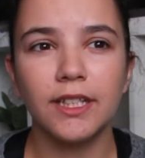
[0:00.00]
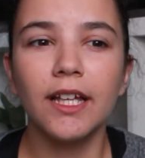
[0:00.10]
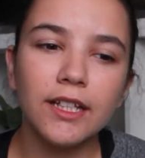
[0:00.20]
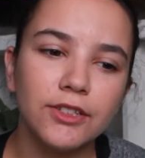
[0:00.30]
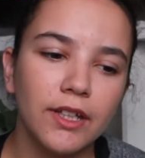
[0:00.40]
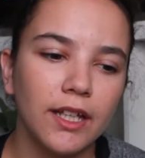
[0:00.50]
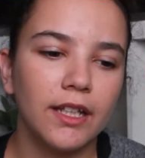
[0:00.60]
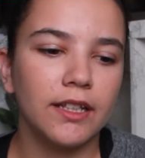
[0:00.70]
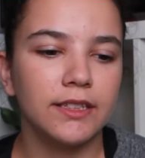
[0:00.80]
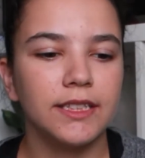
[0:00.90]
get
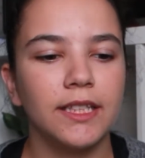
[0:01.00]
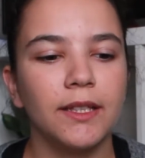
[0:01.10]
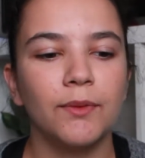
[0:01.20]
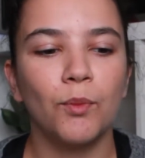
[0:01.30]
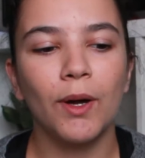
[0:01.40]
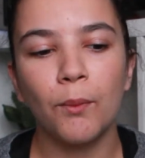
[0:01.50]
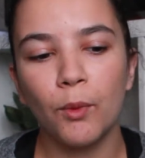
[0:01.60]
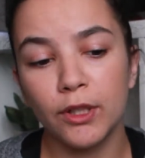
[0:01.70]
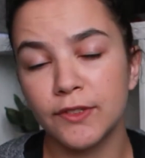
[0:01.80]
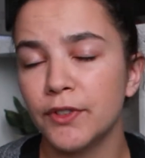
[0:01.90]
educated and see what
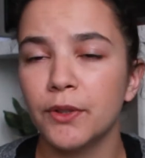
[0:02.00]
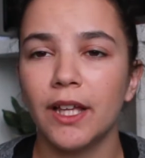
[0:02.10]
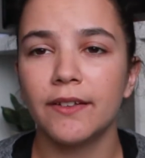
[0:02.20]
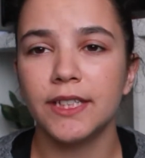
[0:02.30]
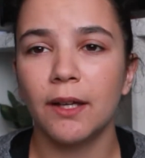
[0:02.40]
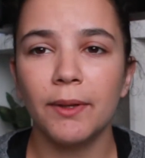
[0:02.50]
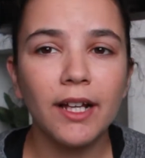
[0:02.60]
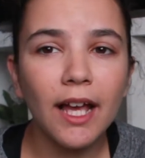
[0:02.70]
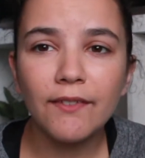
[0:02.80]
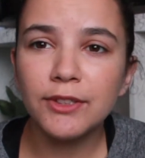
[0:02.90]
works for your lifestyle
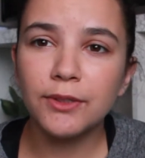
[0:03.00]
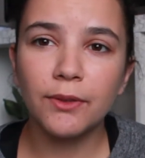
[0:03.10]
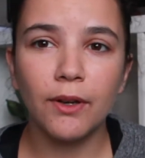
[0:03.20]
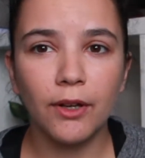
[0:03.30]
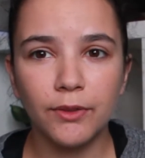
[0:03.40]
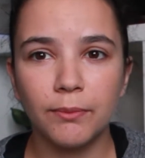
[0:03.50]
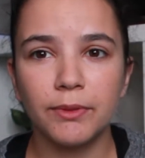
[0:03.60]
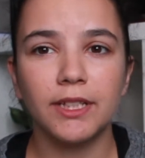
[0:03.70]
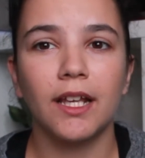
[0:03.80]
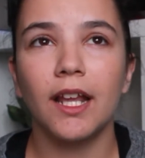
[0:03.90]
without having to go
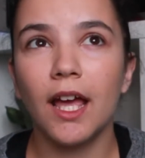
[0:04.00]
100%.